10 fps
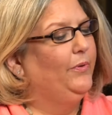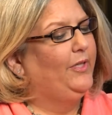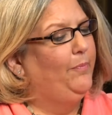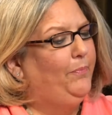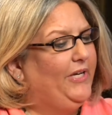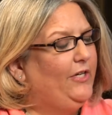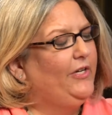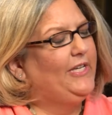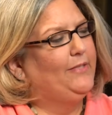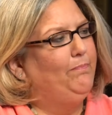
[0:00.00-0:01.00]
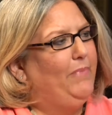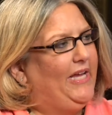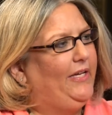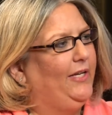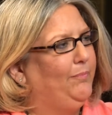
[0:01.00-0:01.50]
the bill is
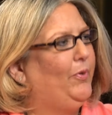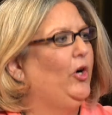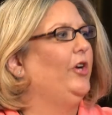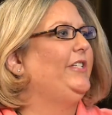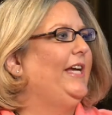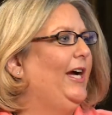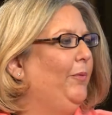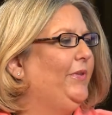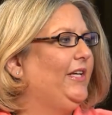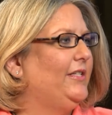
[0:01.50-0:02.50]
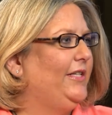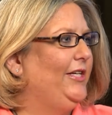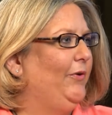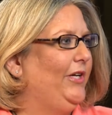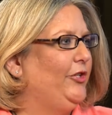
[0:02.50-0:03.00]
meant in part to help the
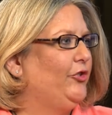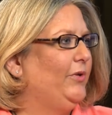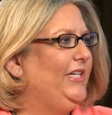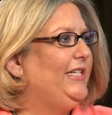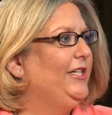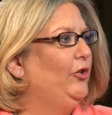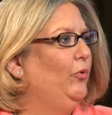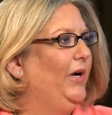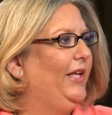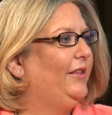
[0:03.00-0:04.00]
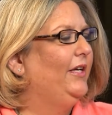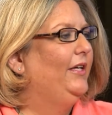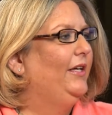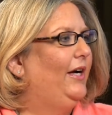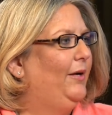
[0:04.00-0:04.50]
casino industry deal with
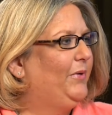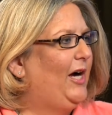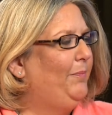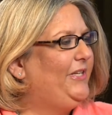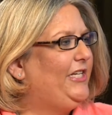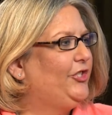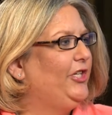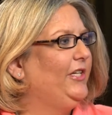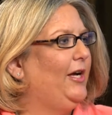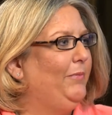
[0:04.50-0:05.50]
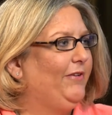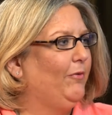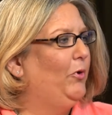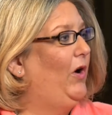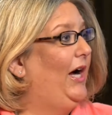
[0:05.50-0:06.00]
competition coming
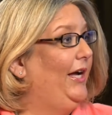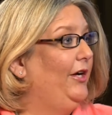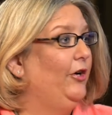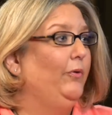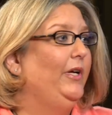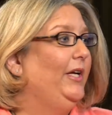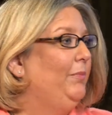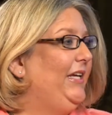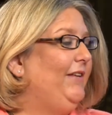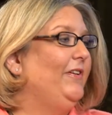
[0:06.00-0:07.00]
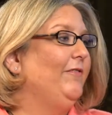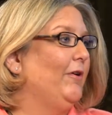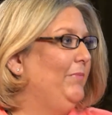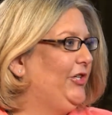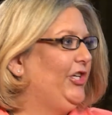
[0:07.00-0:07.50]
from Ohio, but even
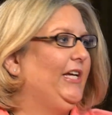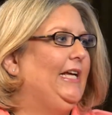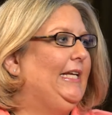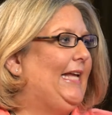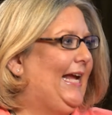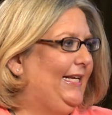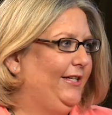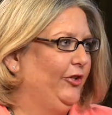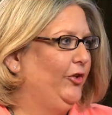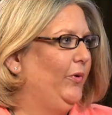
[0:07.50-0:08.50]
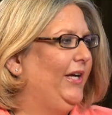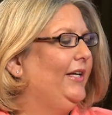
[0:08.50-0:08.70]
from Michigan and Illinois.